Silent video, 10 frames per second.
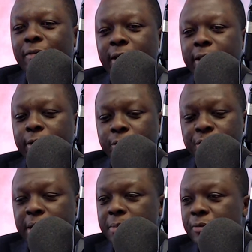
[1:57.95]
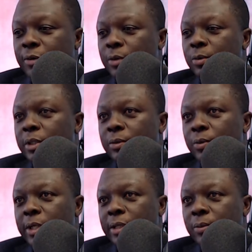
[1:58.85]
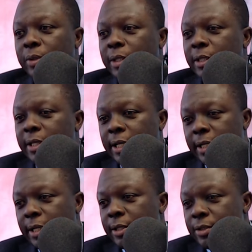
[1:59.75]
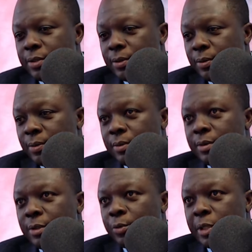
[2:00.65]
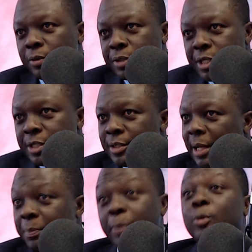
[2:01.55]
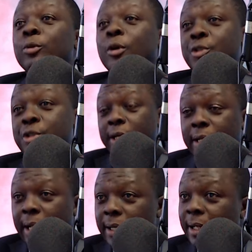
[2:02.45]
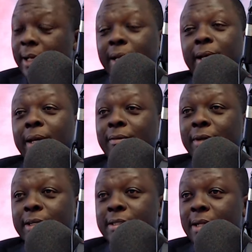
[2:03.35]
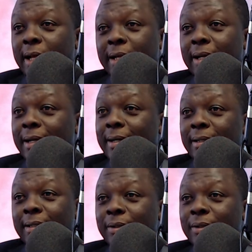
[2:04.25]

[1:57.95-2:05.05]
anything to say before we get into the real detail that people will not it at if it is like, you